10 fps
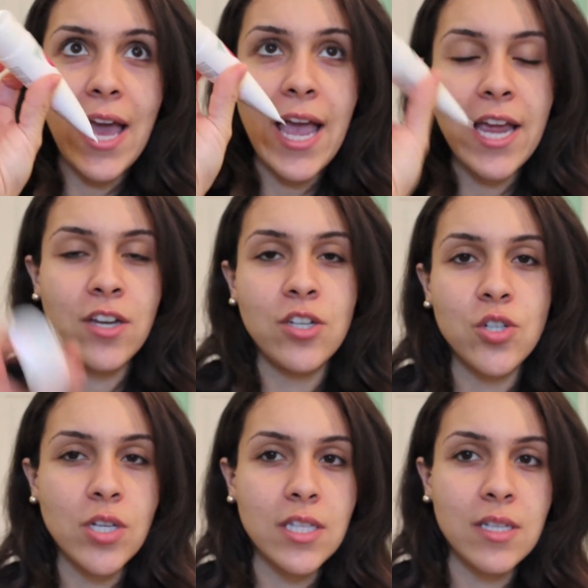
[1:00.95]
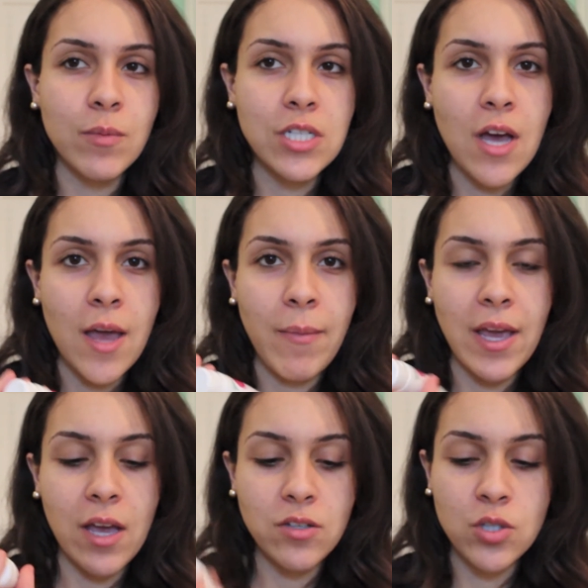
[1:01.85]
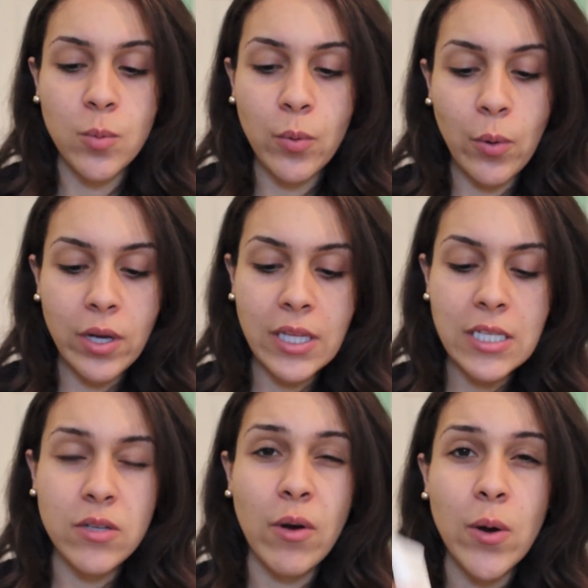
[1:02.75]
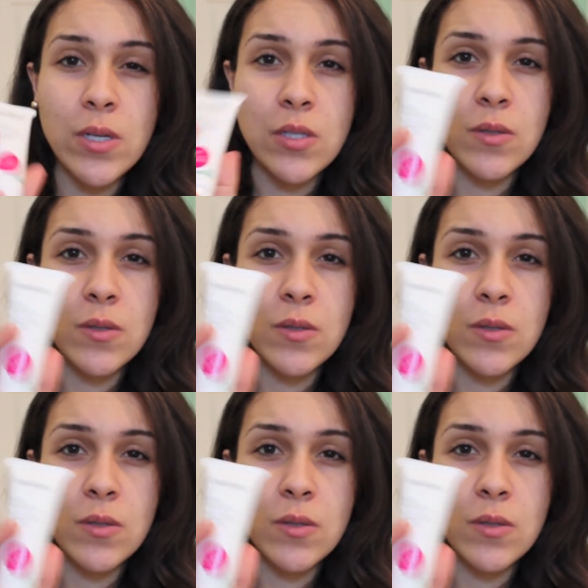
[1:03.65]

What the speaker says: and during the summertime I get super oily, so I always